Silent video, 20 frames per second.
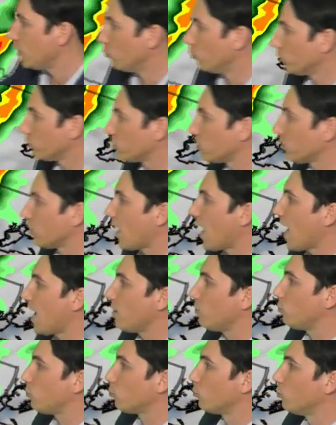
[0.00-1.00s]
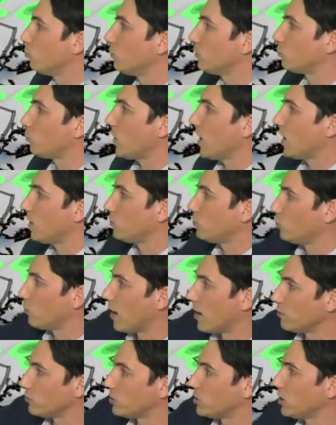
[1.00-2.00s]
it will slide through as we head to
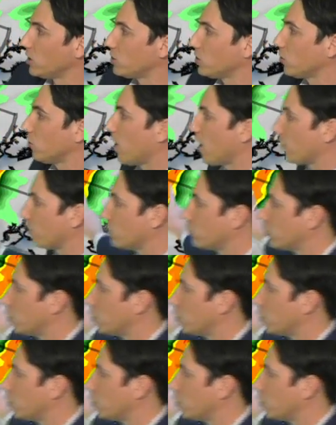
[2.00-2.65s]
around 6 o'clock or